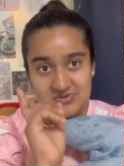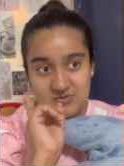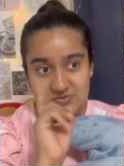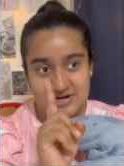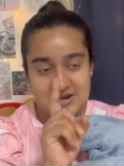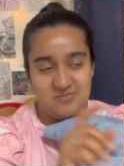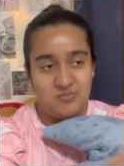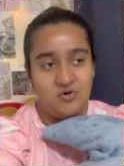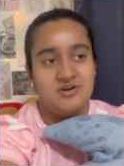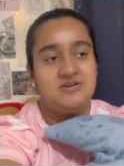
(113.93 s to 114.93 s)
very
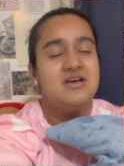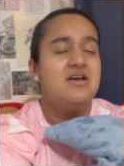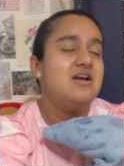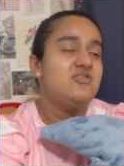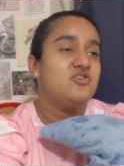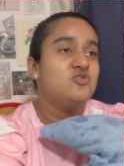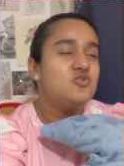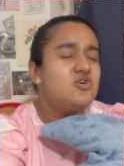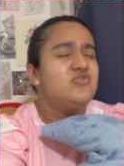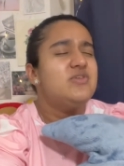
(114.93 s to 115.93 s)
important and the
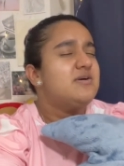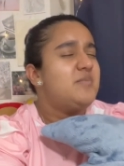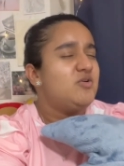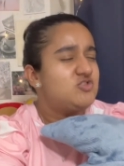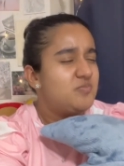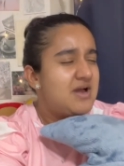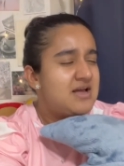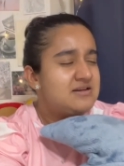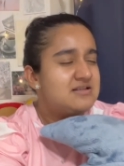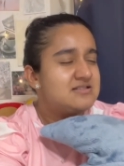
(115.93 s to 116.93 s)
good thing about
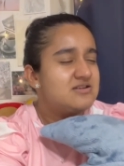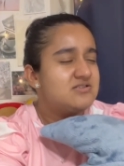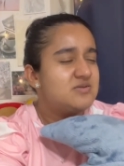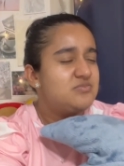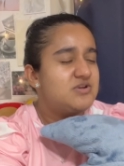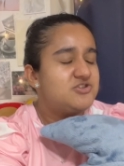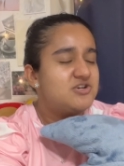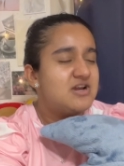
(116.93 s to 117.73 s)
japan is there's a printer